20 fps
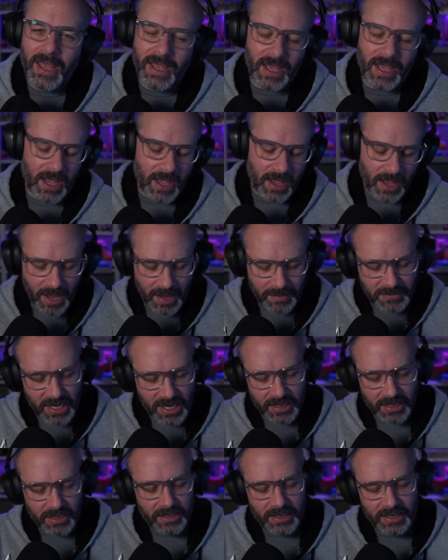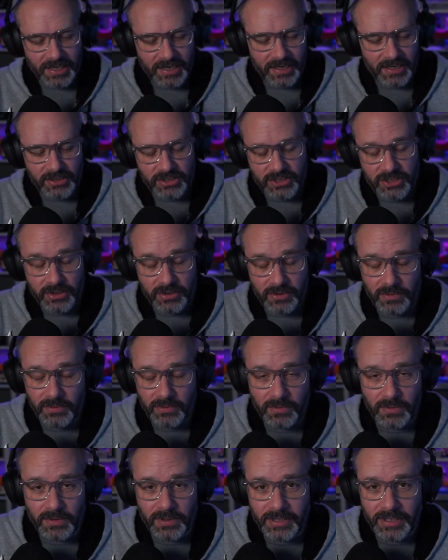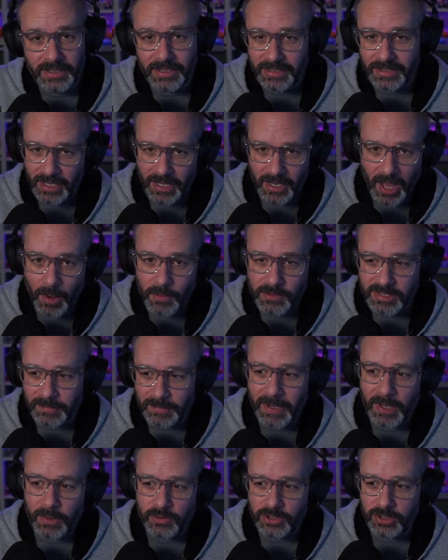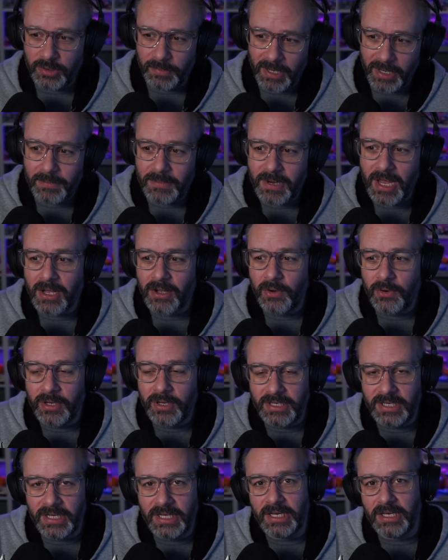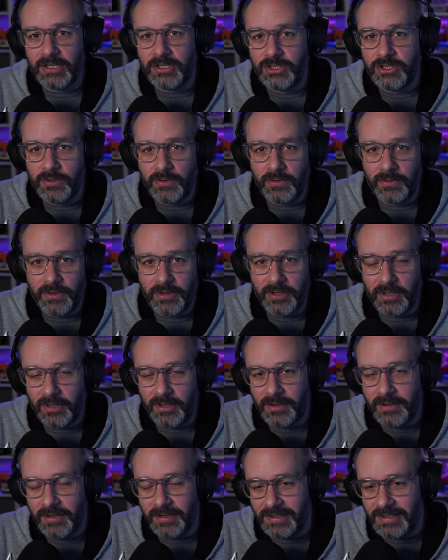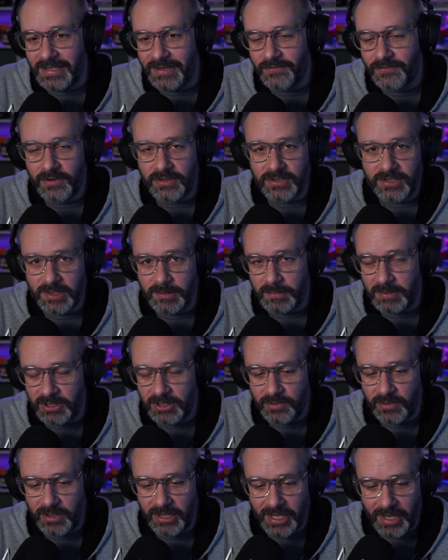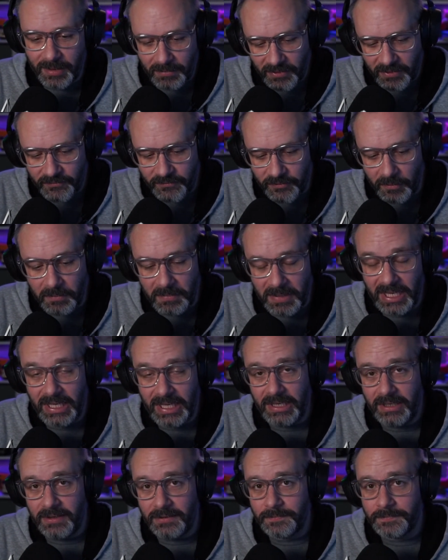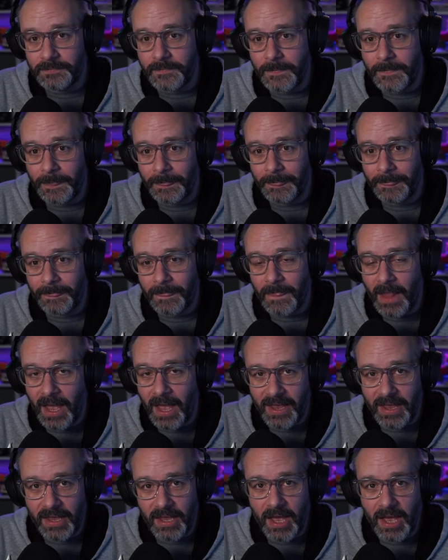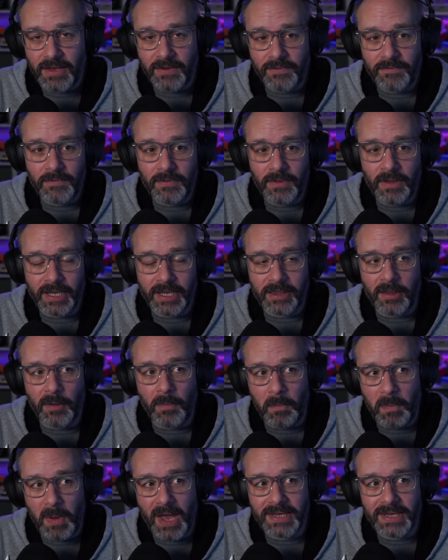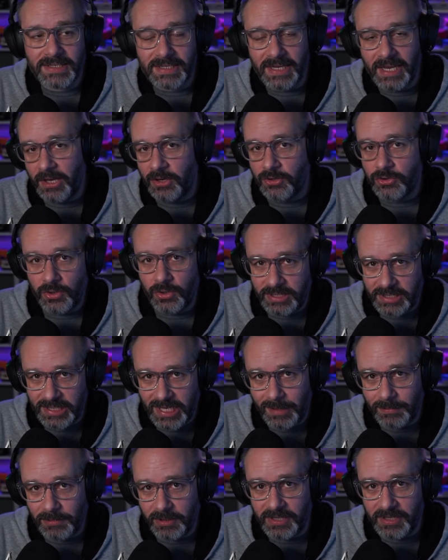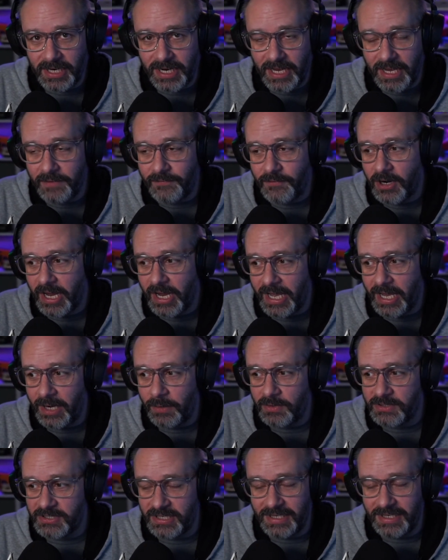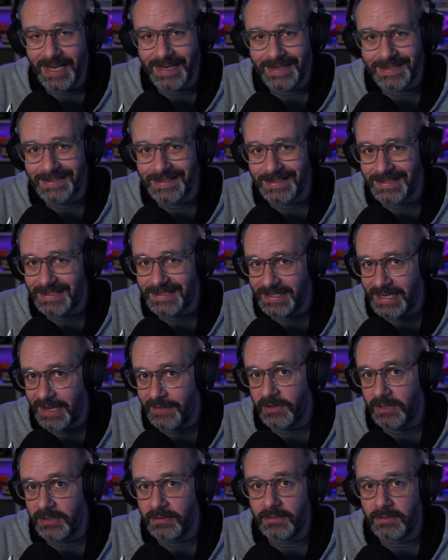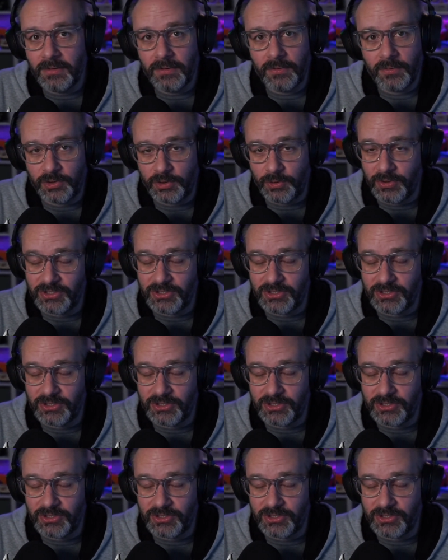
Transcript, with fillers: I, I'm not going to get into I was about to, but I'm not going to get into the the differences between them. But for me, I, I like the best Android tablet that I ever had was a Nexus 7, which